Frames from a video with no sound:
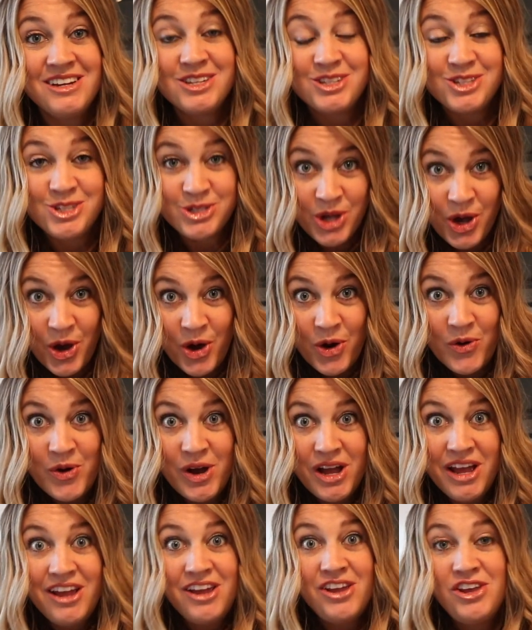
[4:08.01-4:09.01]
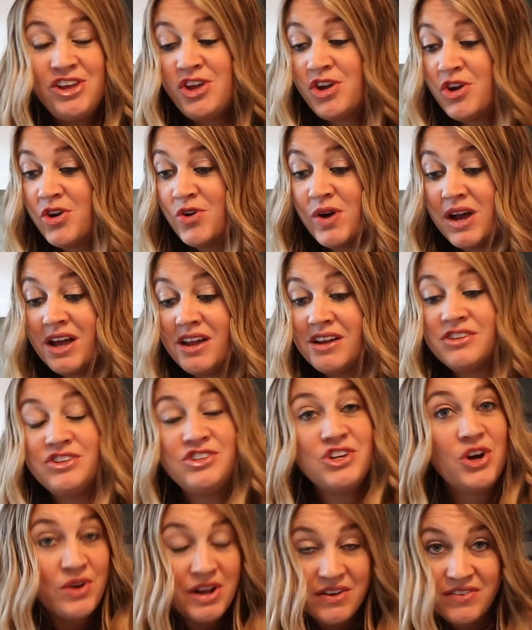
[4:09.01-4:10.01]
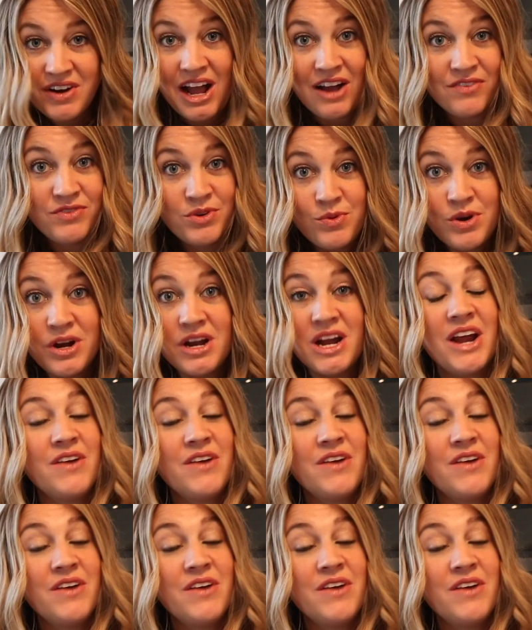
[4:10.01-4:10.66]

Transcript: So you don't ever have to worry.